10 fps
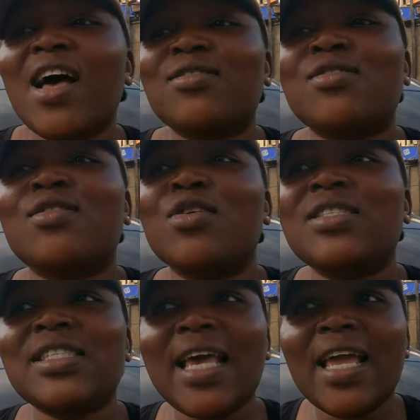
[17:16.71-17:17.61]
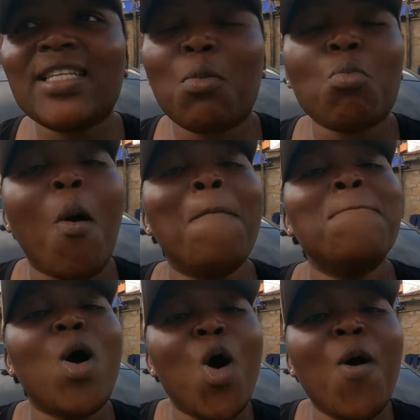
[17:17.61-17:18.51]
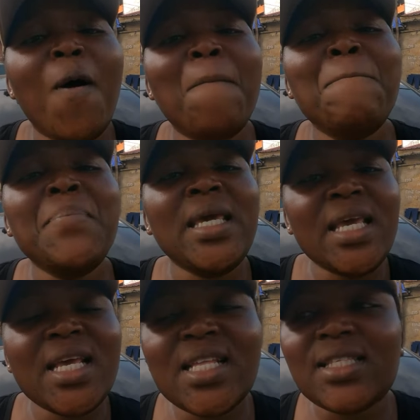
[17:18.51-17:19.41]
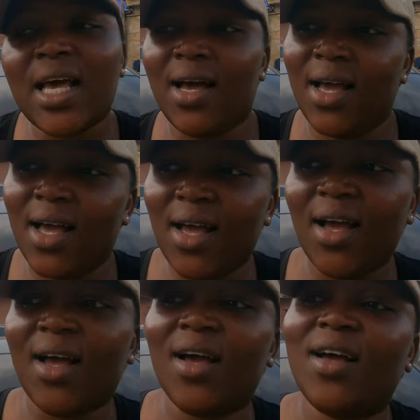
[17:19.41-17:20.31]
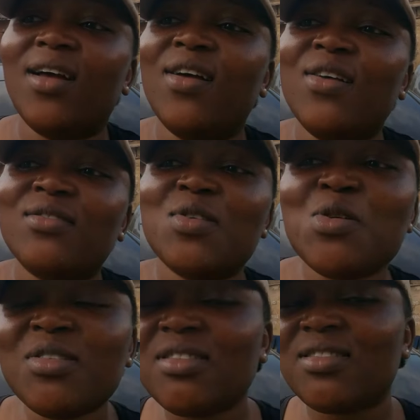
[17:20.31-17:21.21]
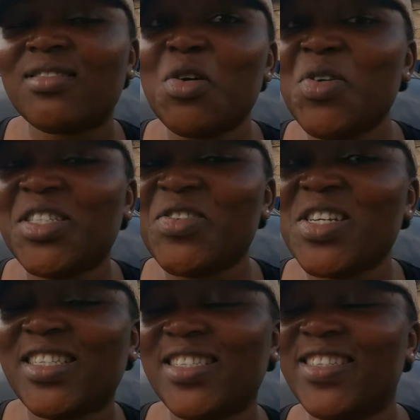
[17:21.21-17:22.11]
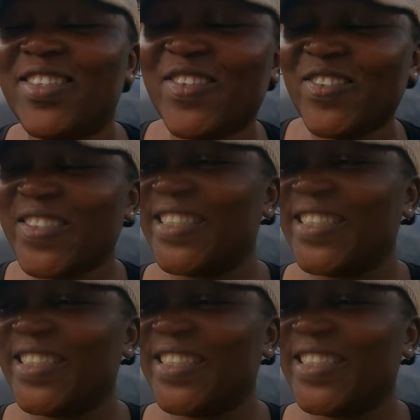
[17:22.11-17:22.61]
assorted pomo okay. meat aha uh-huh. those orishirishi, you know.